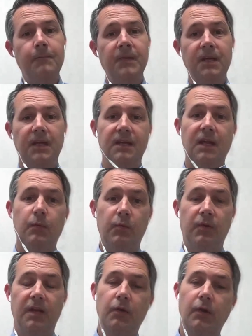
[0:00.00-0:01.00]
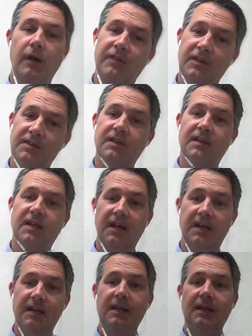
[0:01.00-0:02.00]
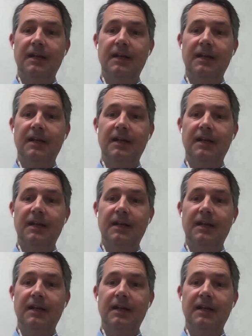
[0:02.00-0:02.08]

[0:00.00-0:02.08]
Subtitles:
and then you have to then